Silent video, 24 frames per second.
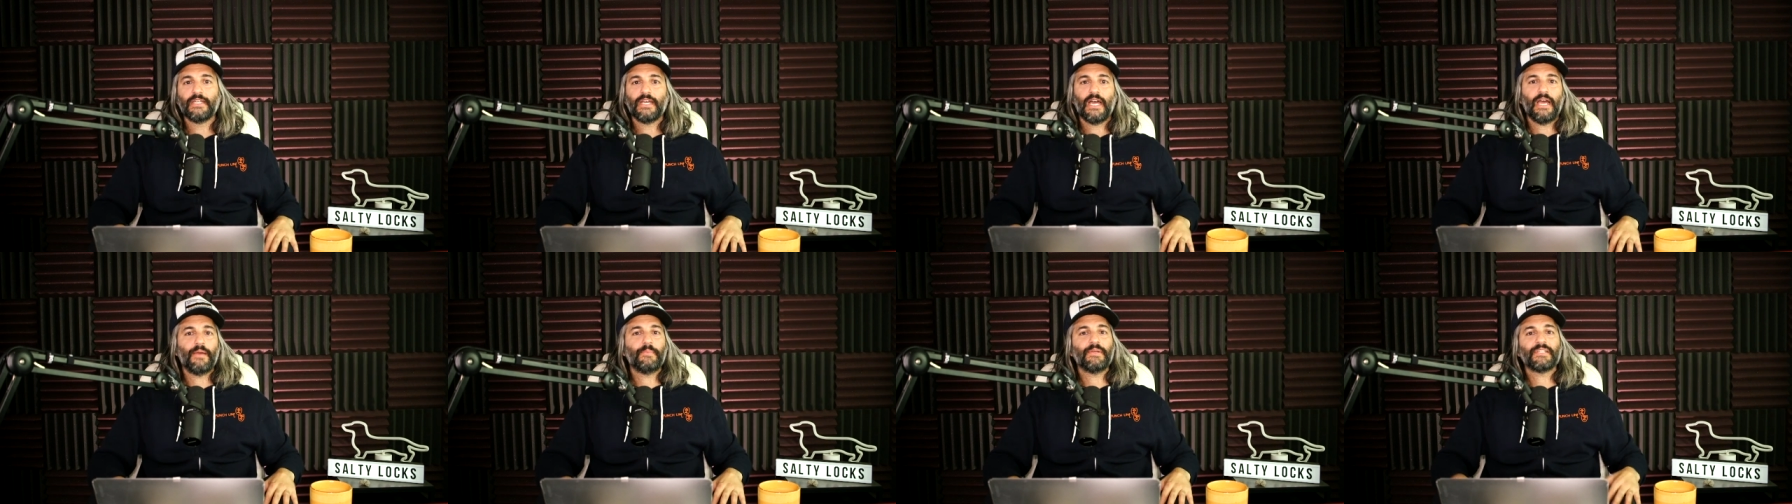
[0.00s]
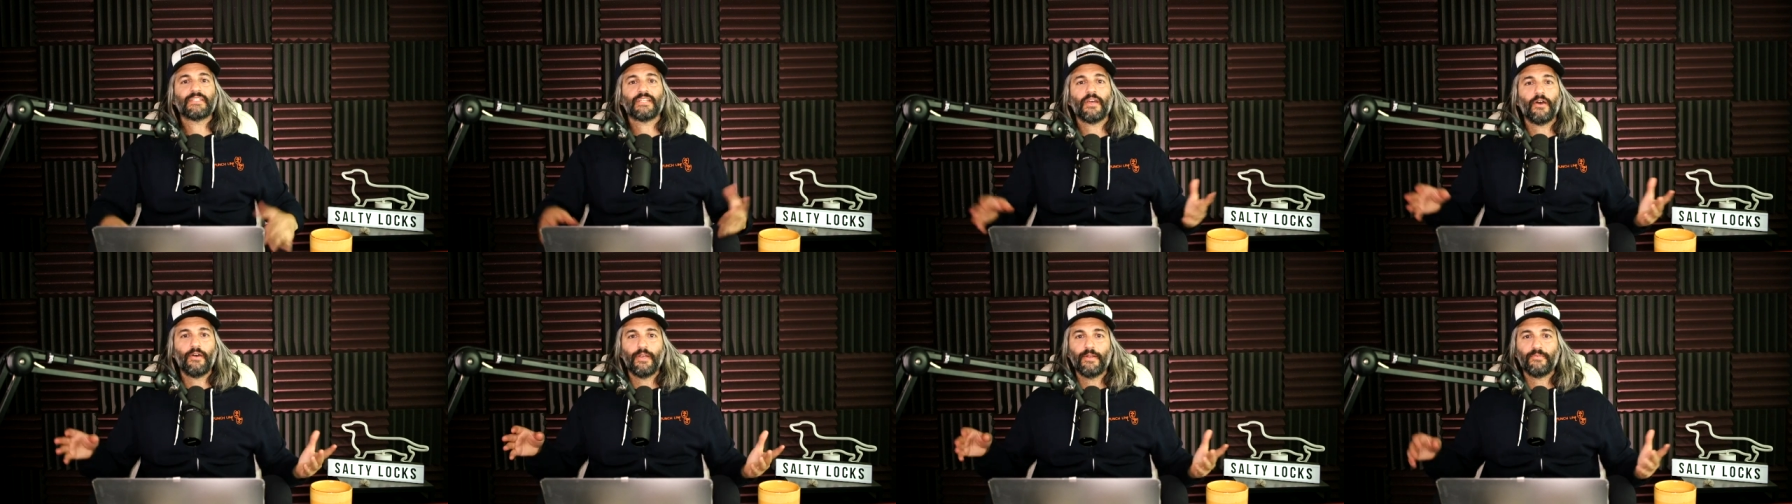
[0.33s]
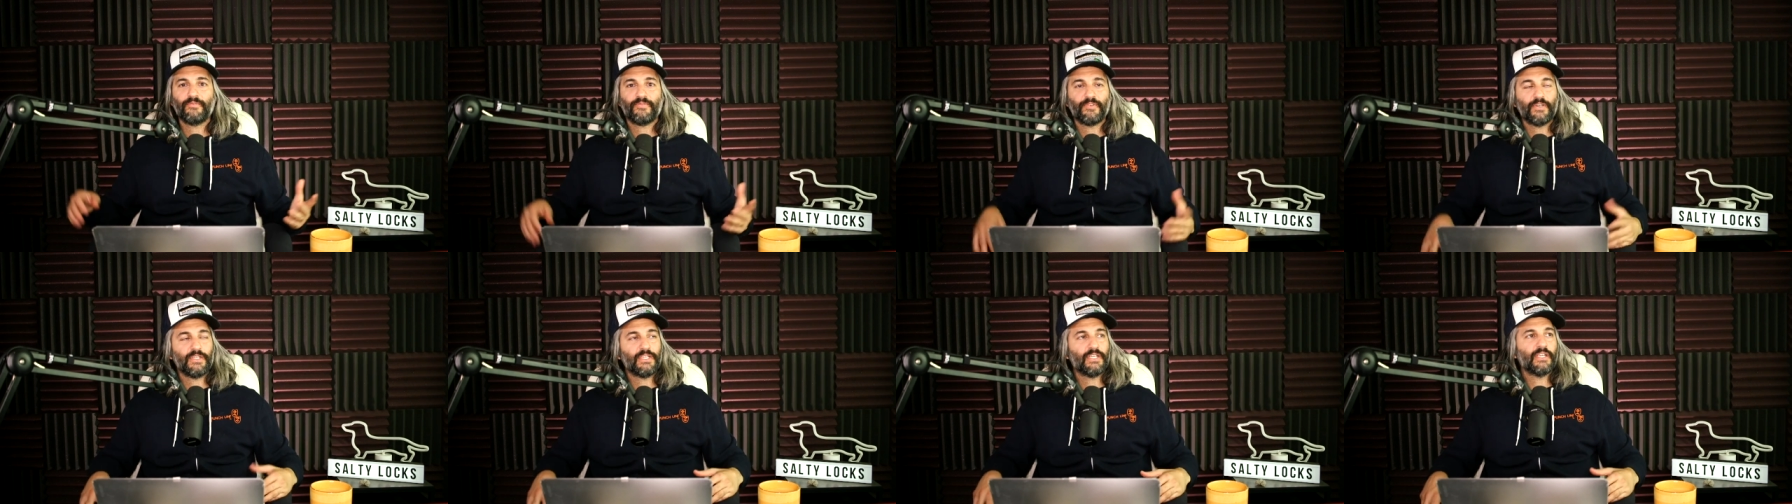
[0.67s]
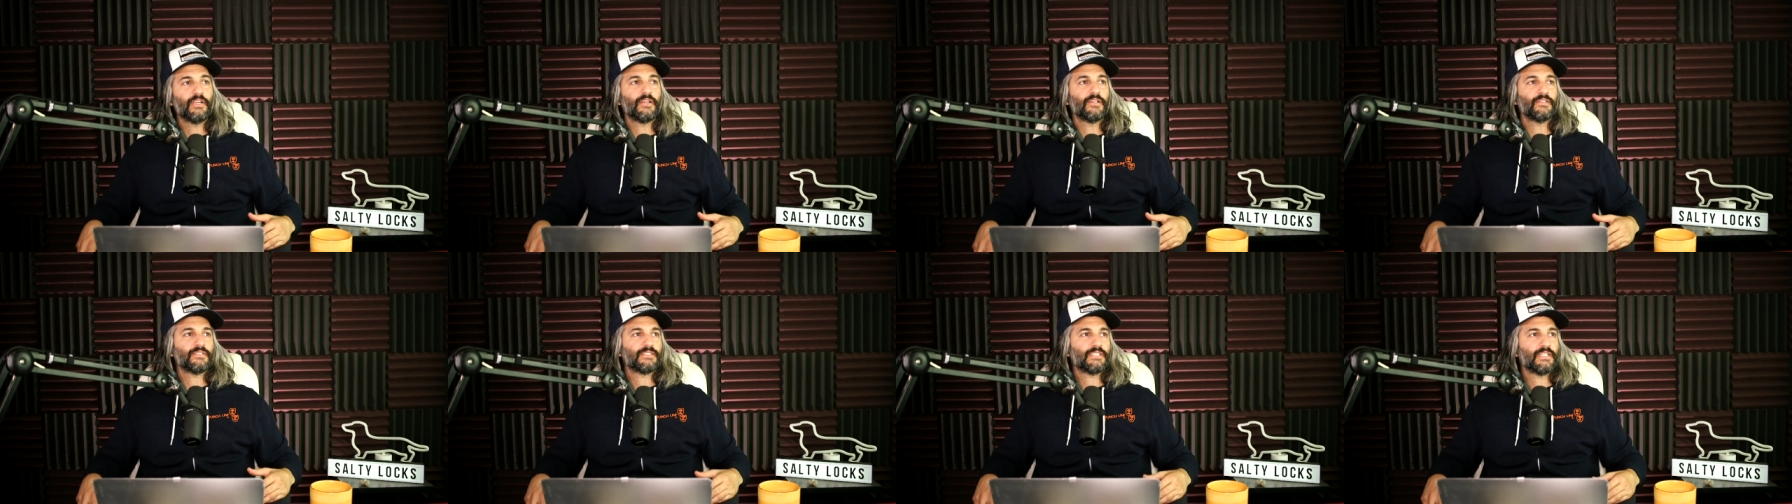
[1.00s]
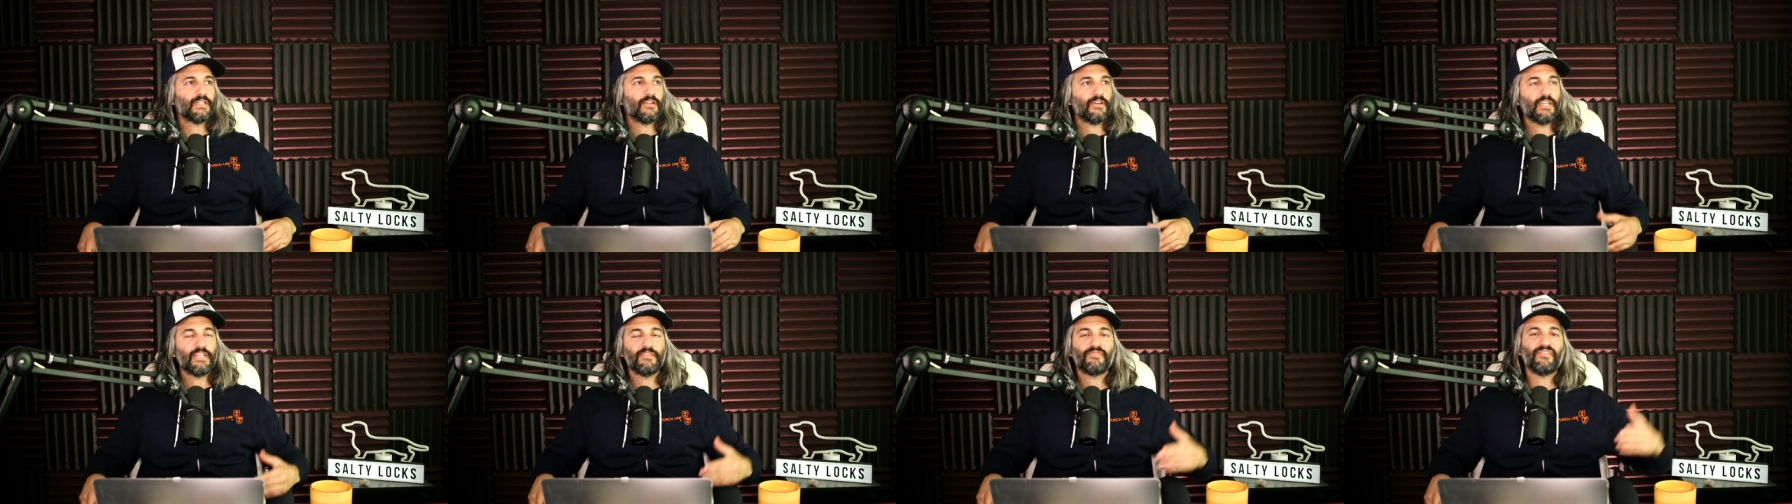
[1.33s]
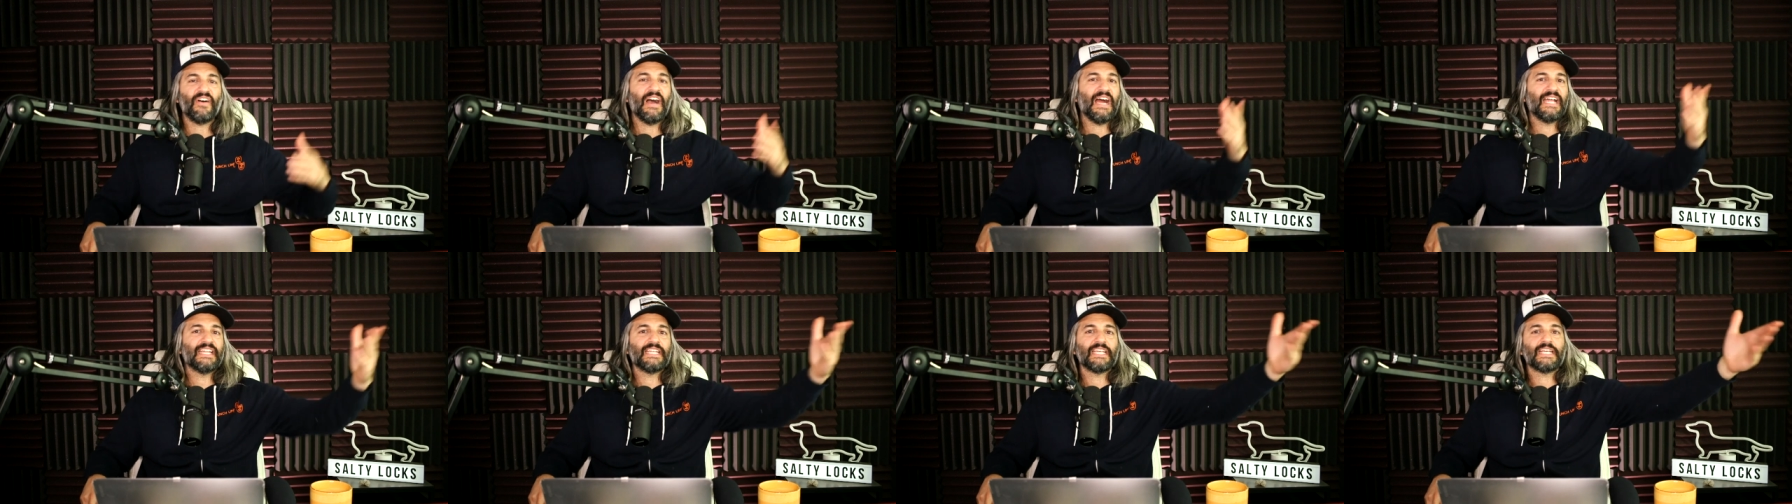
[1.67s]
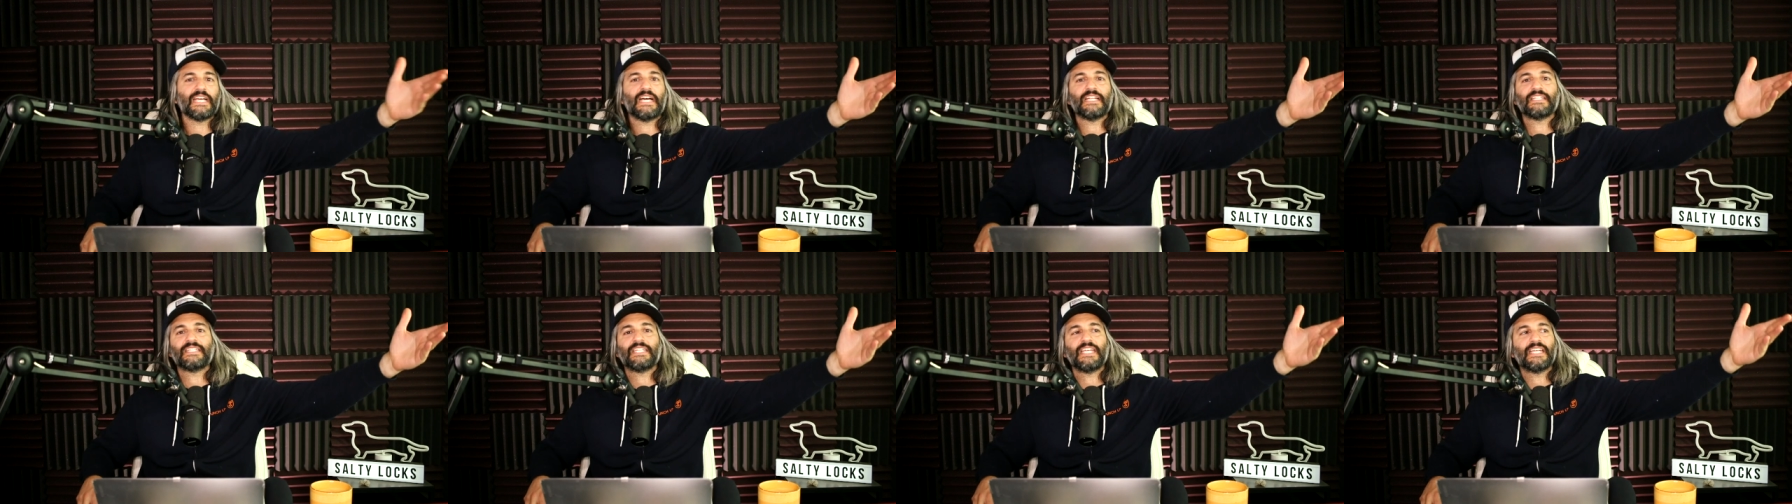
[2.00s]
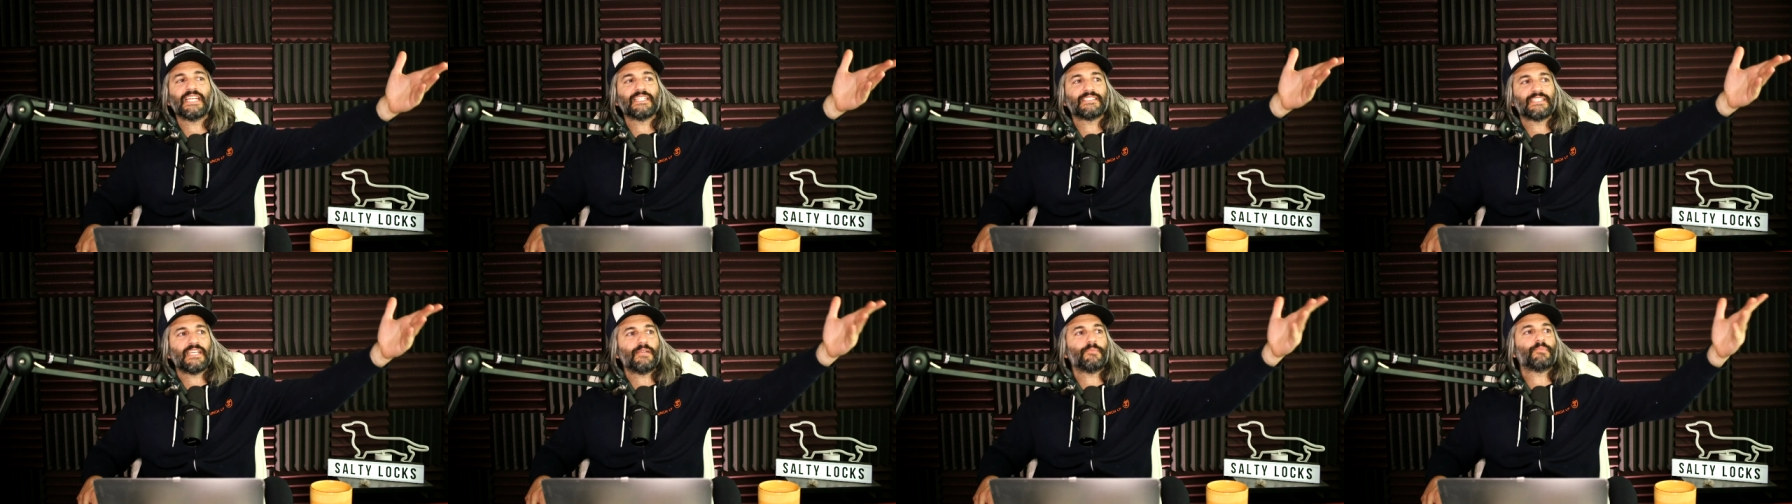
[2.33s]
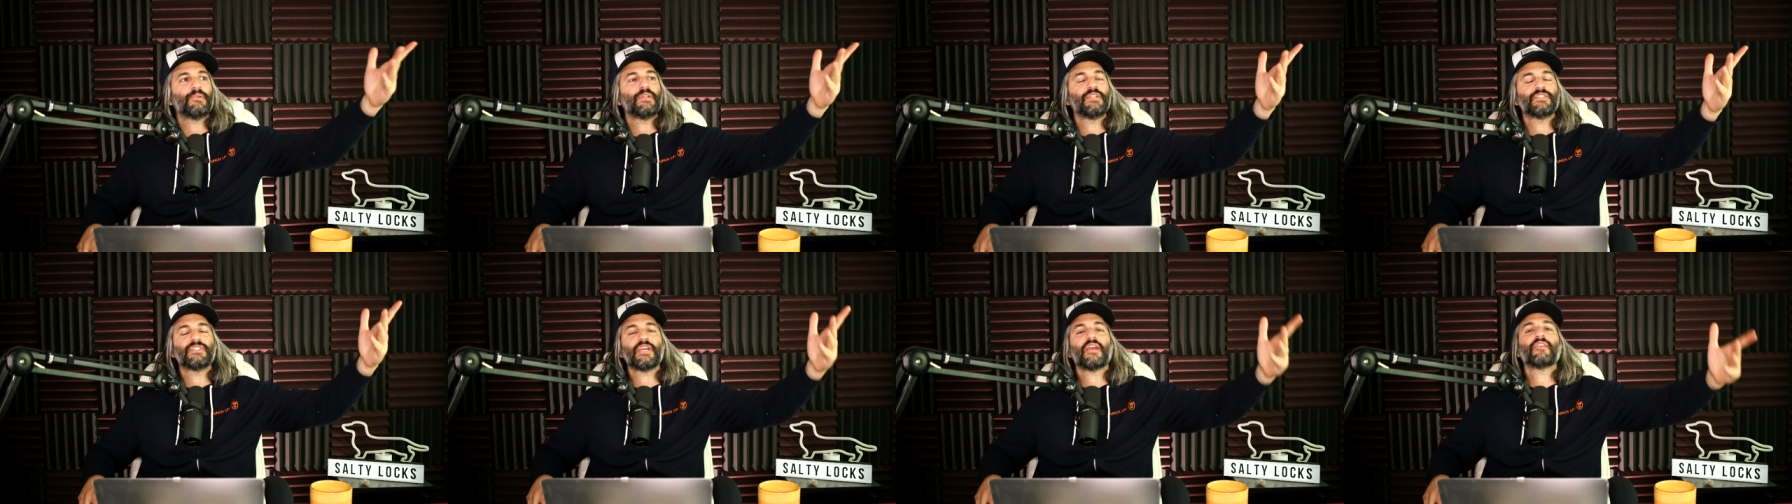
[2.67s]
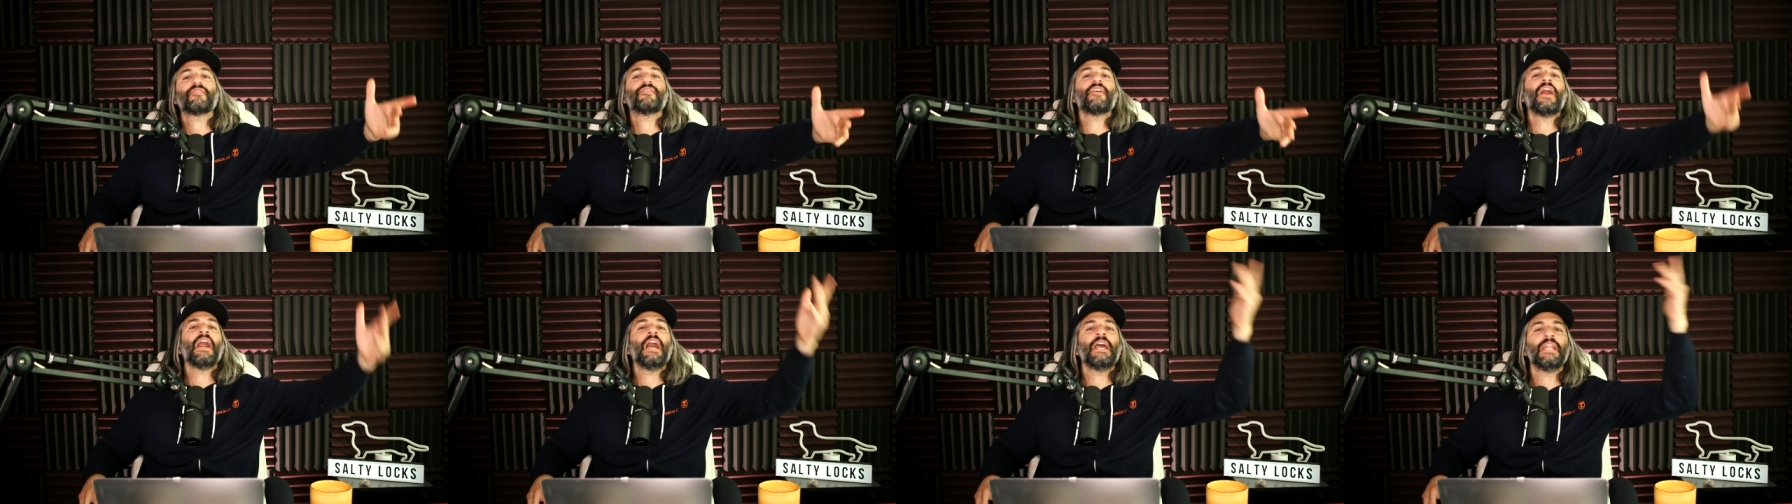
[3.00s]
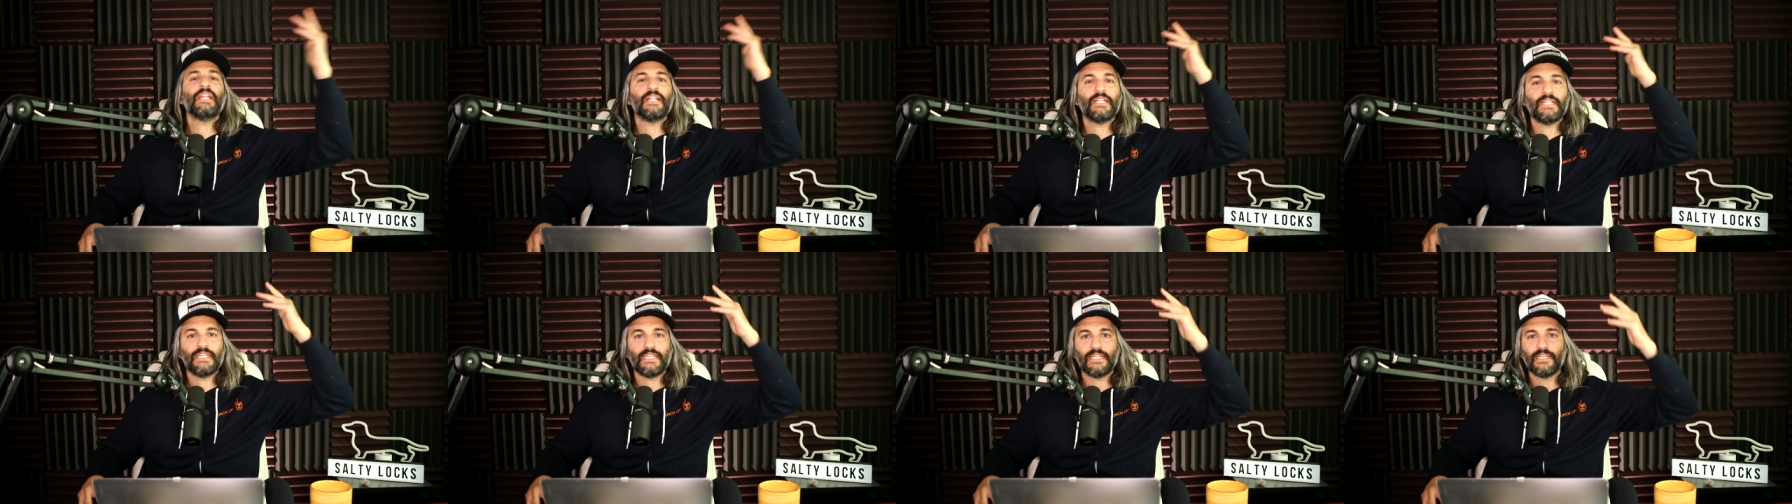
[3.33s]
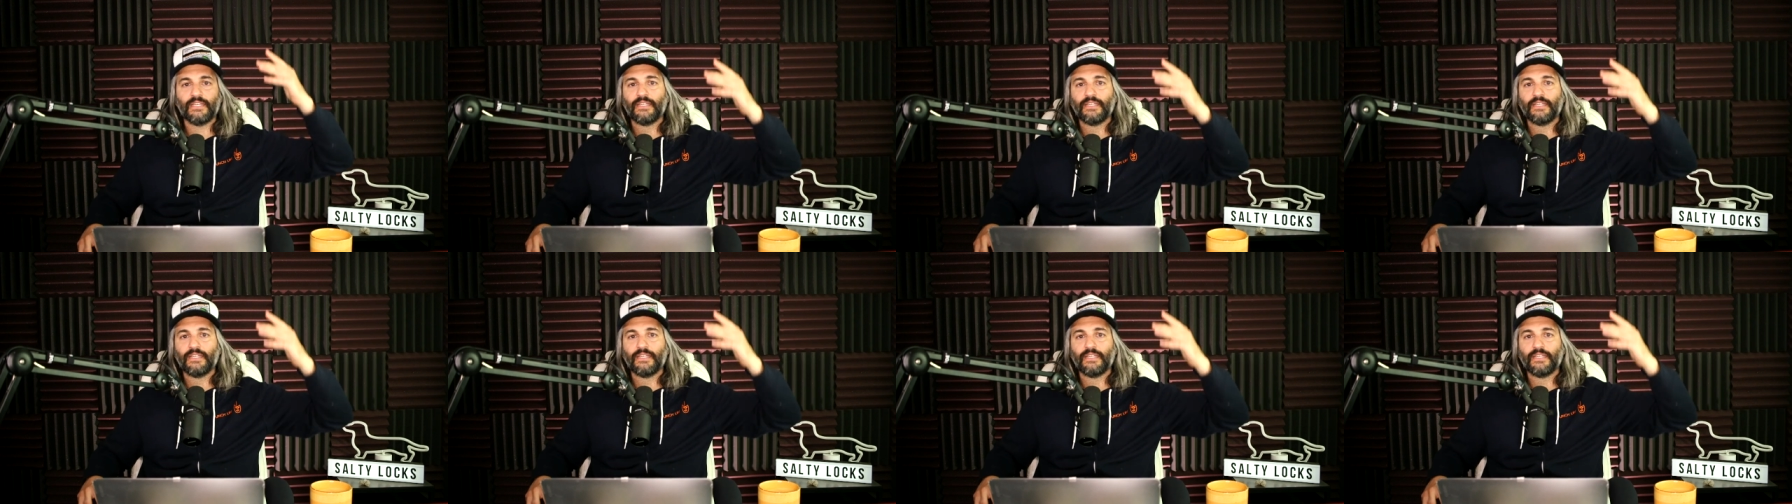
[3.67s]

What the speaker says: I've been telling him for years, he finally got TSA pre-check. Finally.